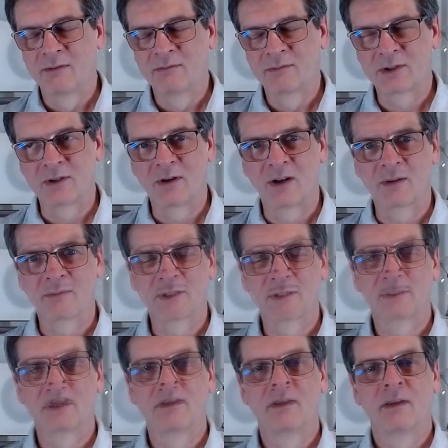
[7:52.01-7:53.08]

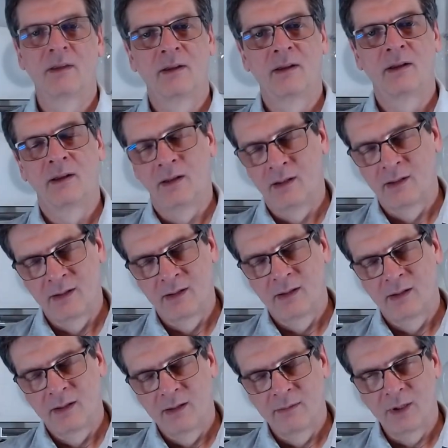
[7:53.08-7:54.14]
synonymous.
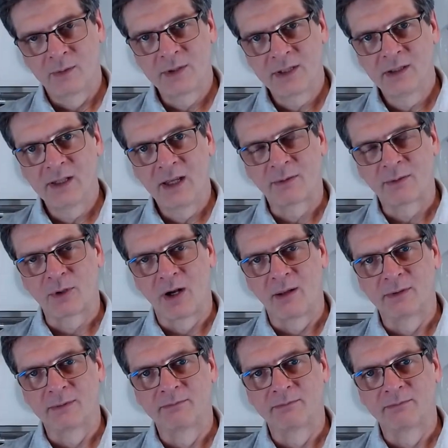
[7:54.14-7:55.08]
But we still have a problem.